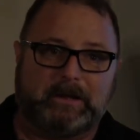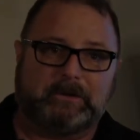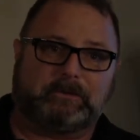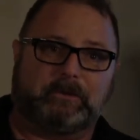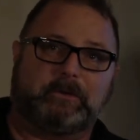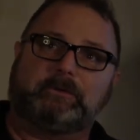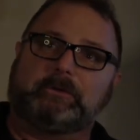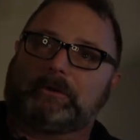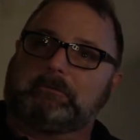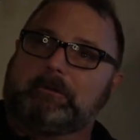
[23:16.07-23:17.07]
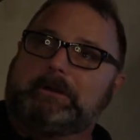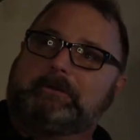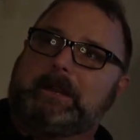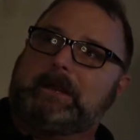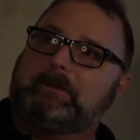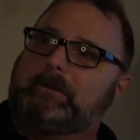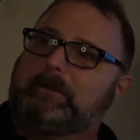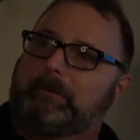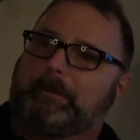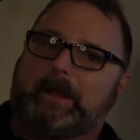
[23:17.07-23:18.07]
so that you can reach into
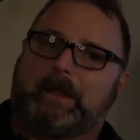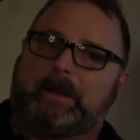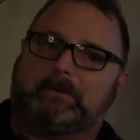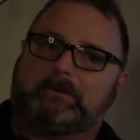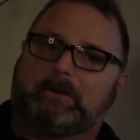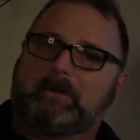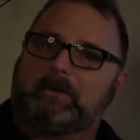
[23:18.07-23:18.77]
your page